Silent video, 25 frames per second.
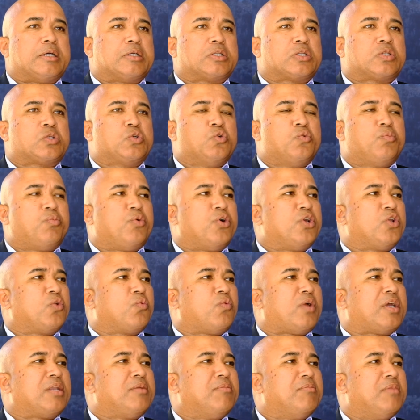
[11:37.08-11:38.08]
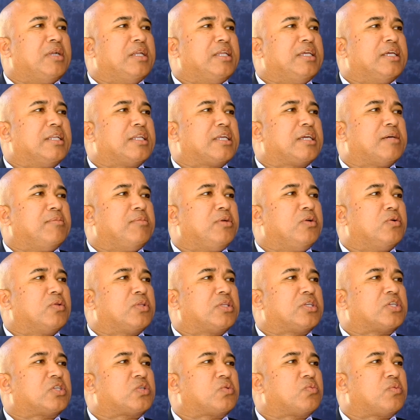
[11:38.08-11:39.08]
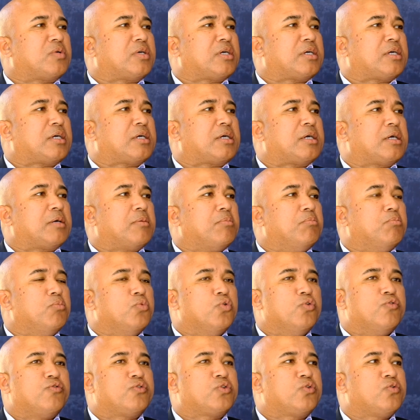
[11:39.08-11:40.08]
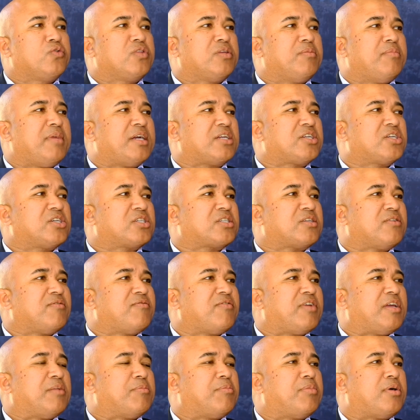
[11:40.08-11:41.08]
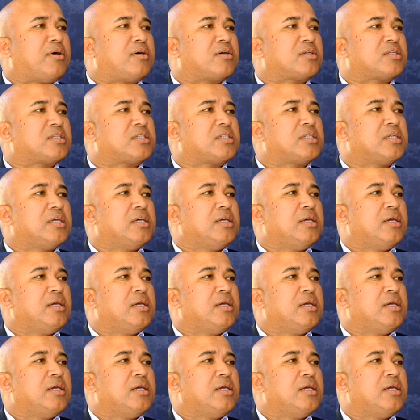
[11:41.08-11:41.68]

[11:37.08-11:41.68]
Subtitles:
2.1 million commuters were moved to the matches and fan parks,